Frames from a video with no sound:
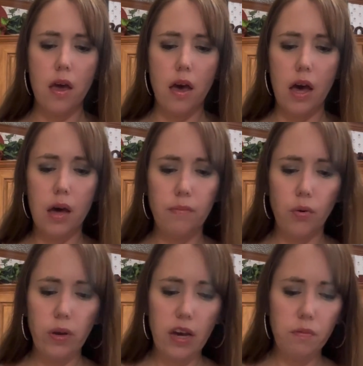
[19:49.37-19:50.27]
but
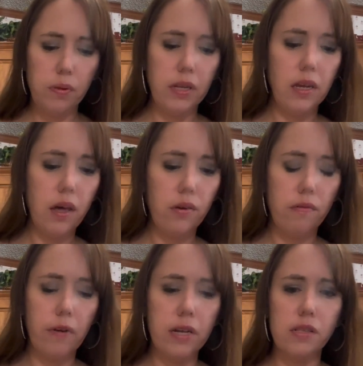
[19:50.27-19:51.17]
we have plenty of other
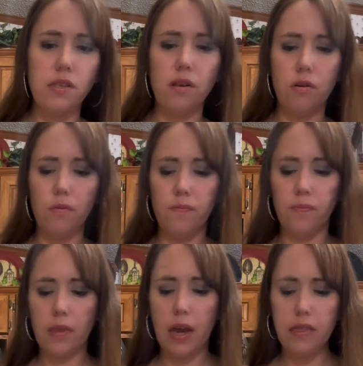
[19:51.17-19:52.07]
friends. So
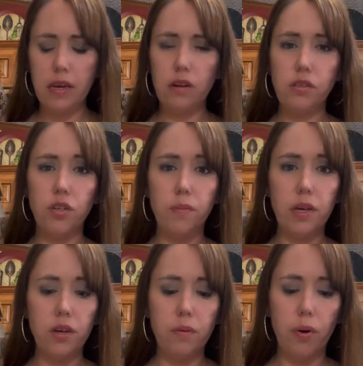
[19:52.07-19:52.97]
I think it'll still be a
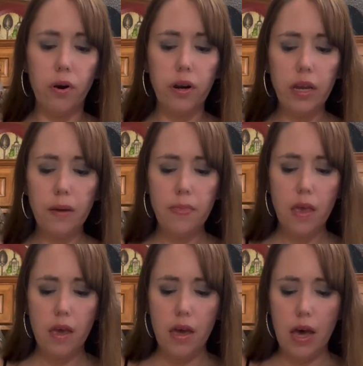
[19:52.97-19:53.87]
good party.
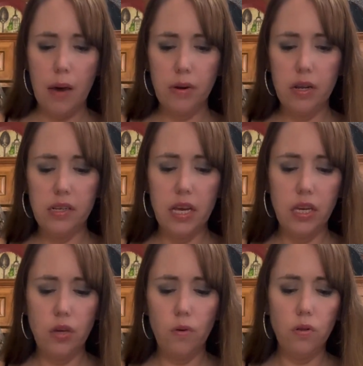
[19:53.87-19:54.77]
I'm gonna take
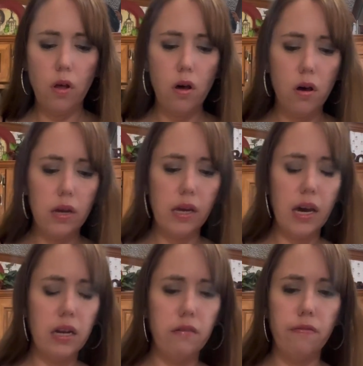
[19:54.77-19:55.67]
you along and
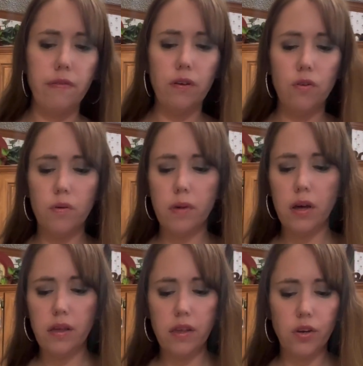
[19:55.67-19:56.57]
kind of film
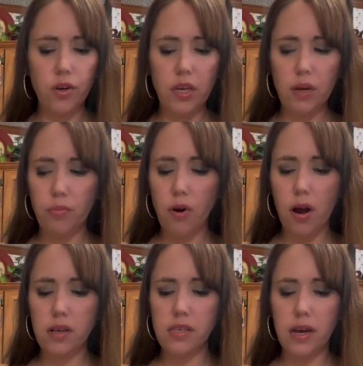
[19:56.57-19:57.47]
the cooking
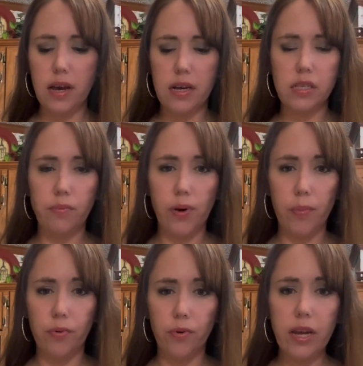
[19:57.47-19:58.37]
process, the
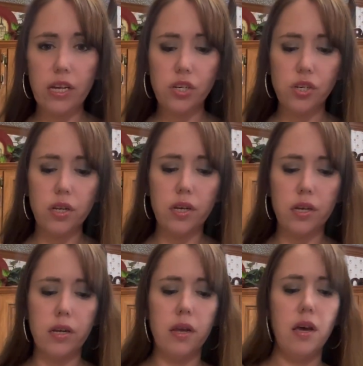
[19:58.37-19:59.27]
preparation,